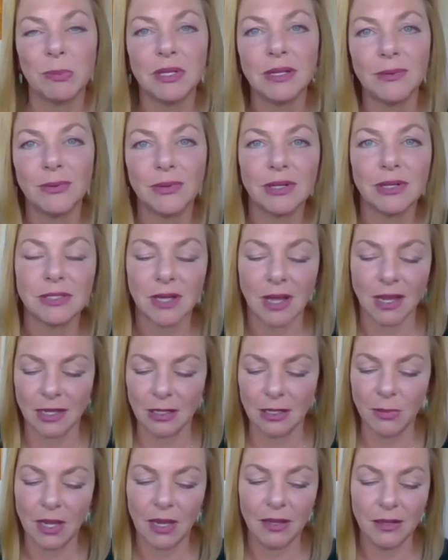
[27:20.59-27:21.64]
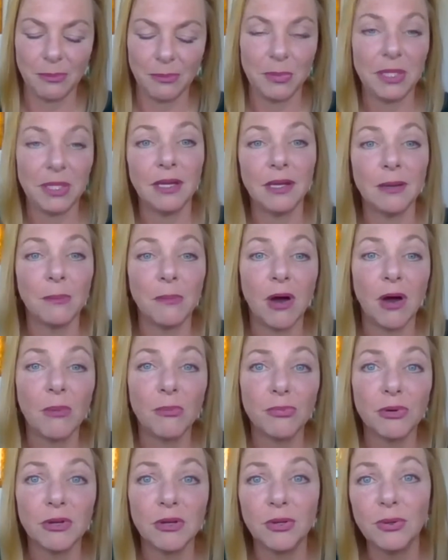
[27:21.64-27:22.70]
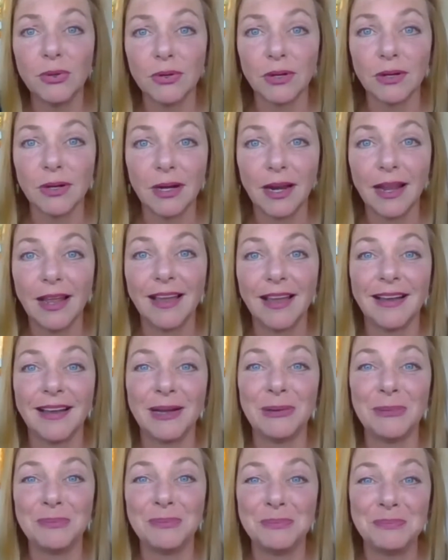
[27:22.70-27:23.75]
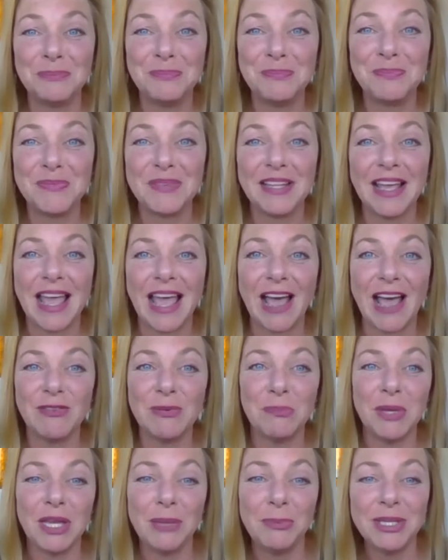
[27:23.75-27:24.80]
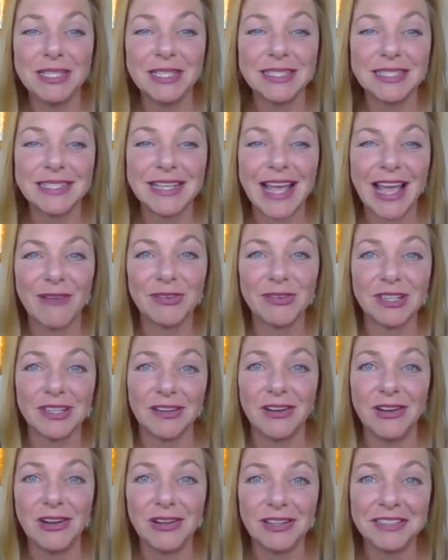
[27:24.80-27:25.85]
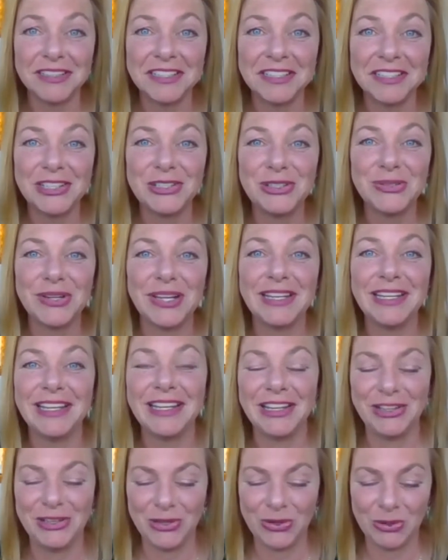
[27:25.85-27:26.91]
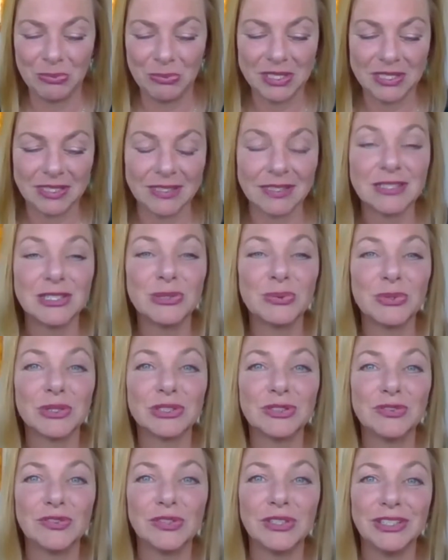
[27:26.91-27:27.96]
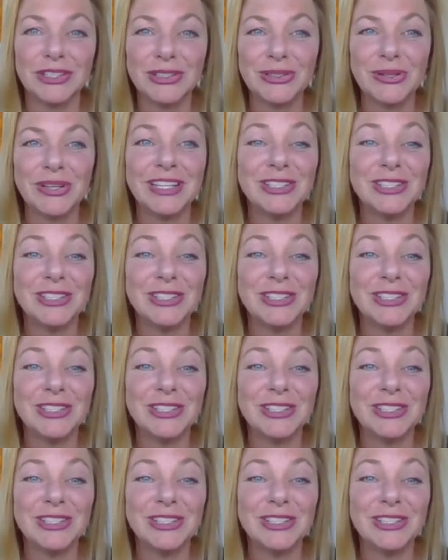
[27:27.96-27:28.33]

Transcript: And we're talking about being a mompreneur, um, having babies, having it all, creating your business that works for you, enjoying